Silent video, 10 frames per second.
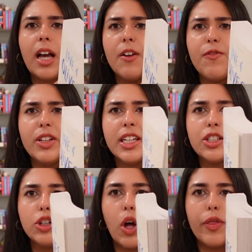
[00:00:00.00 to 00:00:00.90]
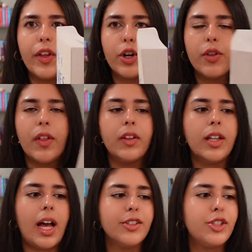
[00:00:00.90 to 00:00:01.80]
I feel like it's a lot thicker than the
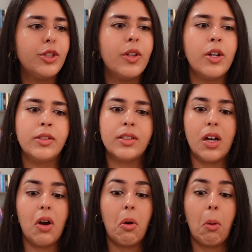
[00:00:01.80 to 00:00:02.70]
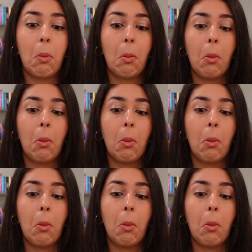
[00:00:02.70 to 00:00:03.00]
last two though, so